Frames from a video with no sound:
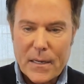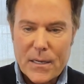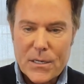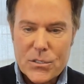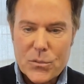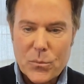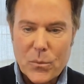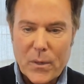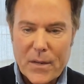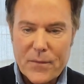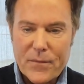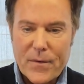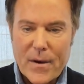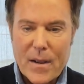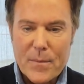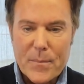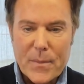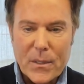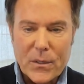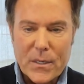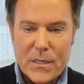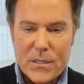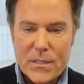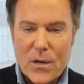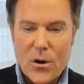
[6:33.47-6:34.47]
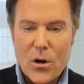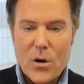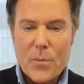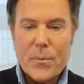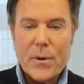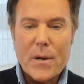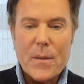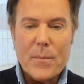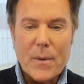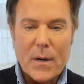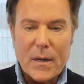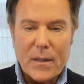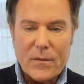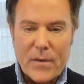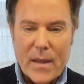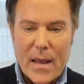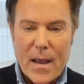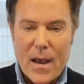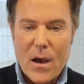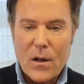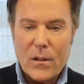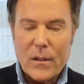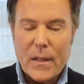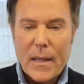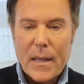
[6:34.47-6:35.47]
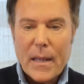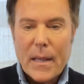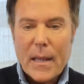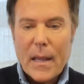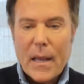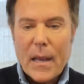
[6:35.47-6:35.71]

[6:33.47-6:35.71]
a twenty-five million dollar pre-money val.